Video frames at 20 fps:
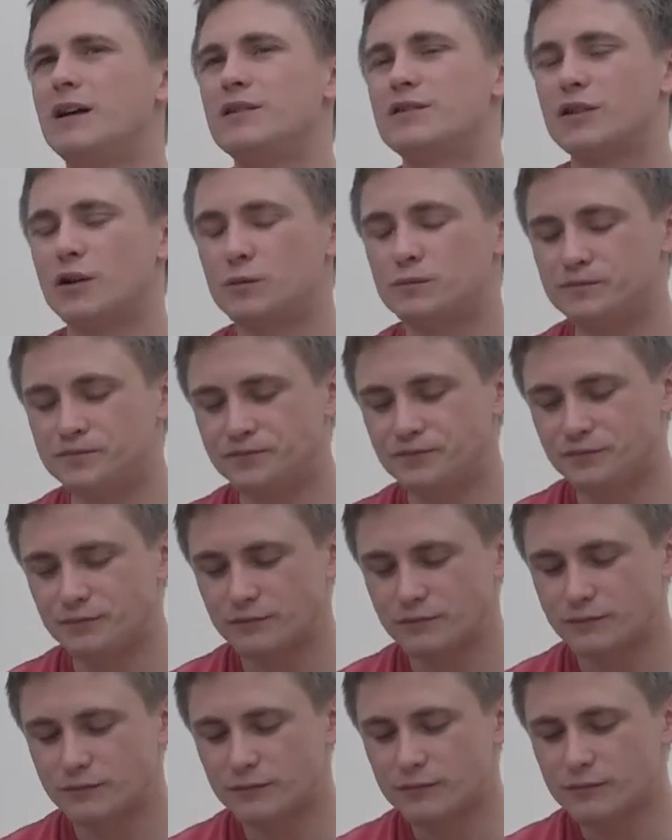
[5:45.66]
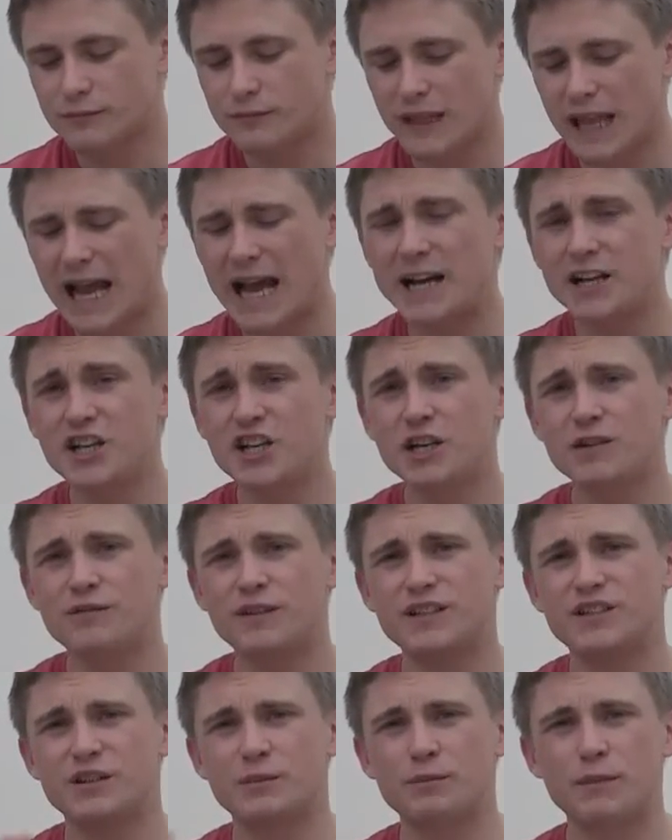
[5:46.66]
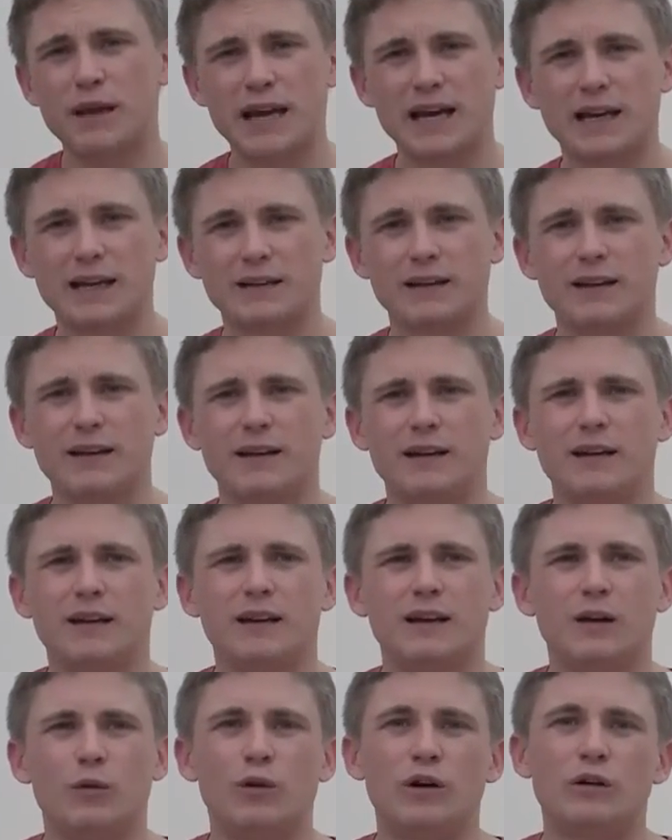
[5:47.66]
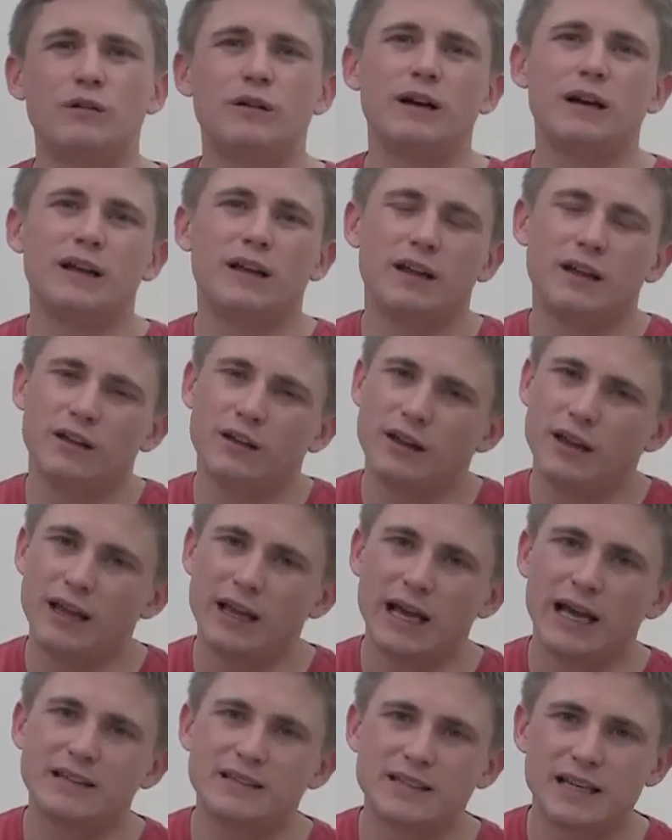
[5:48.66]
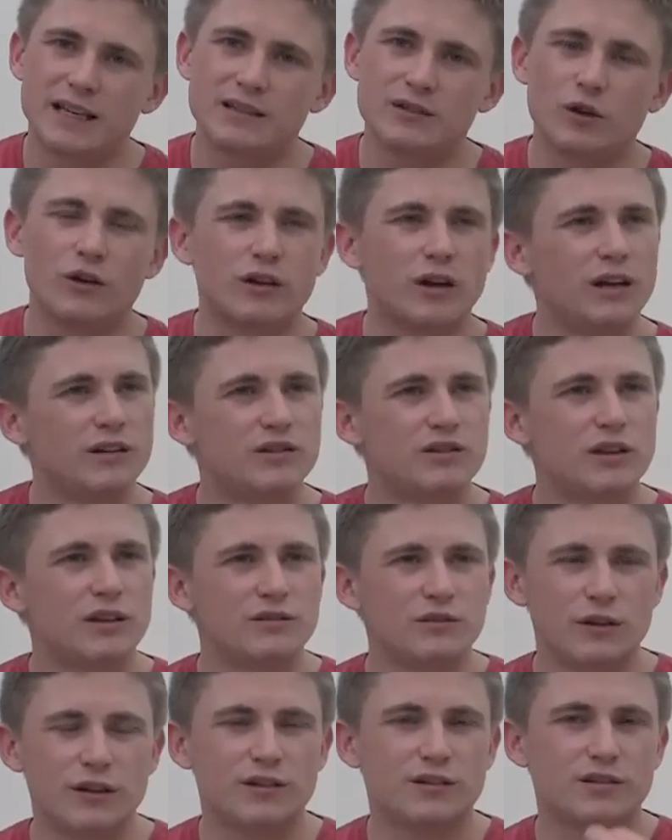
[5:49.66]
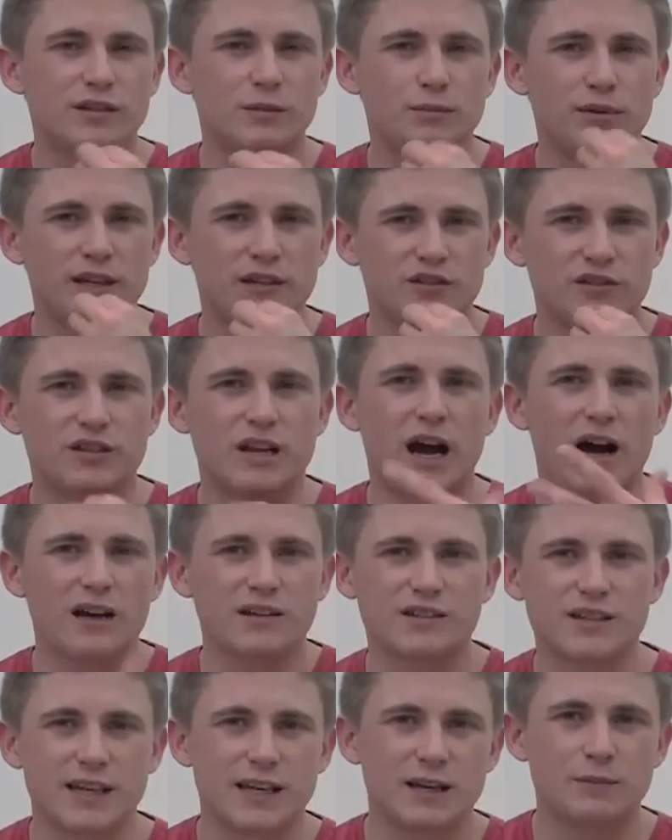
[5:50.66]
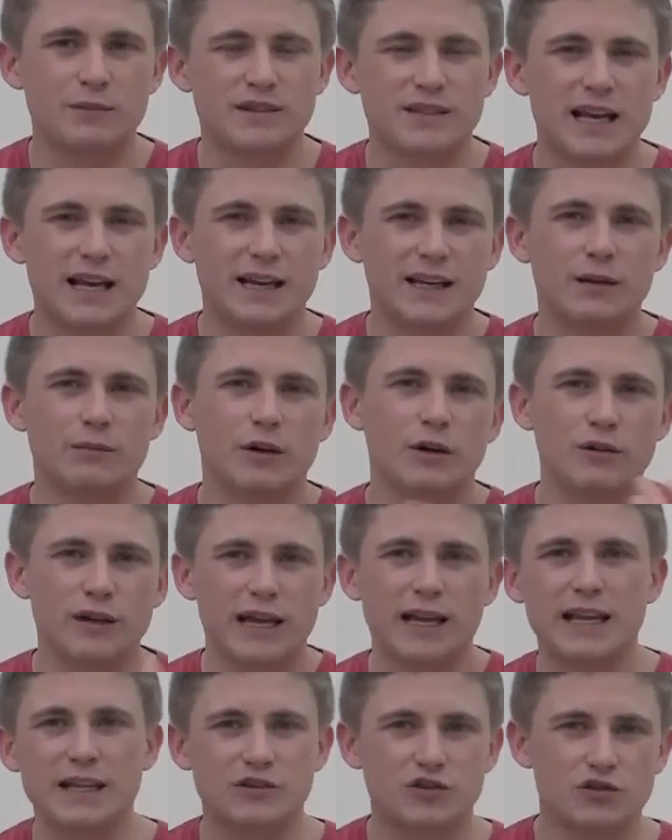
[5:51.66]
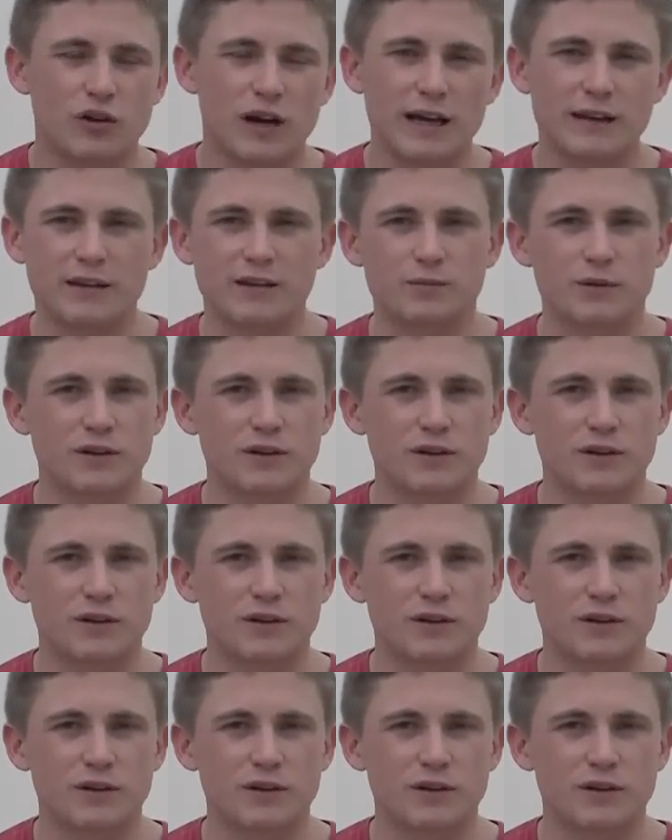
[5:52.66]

So how do you convince a man? Well, I said it's not it's not as simple as just asking him, telling him, "Oh yeah, let's try this."